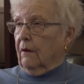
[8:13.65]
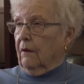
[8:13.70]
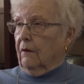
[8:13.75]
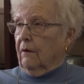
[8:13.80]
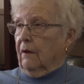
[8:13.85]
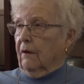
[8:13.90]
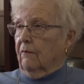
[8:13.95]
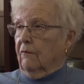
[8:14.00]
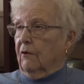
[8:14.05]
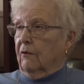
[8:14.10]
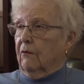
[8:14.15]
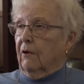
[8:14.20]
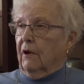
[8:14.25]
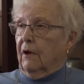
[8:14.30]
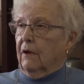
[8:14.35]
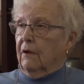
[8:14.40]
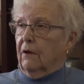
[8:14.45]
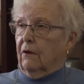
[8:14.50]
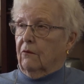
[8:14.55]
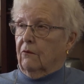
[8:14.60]
He was
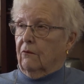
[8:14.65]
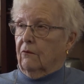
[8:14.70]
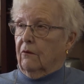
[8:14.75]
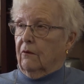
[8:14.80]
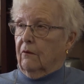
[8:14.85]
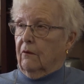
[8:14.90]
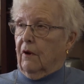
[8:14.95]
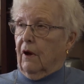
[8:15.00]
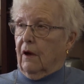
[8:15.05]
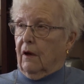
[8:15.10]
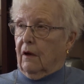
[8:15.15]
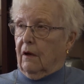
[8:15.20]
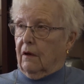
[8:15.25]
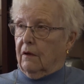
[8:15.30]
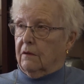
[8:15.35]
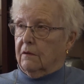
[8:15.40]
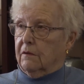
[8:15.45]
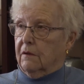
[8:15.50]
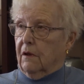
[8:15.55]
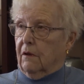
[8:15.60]
related to
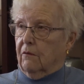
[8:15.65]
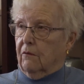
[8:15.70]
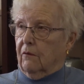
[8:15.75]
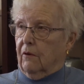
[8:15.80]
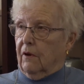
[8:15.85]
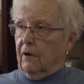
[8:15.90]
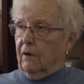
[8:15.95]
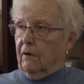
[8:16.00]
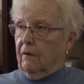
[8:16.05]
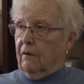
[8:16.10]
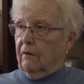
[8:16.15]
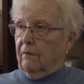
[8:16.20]
Kangas sauna,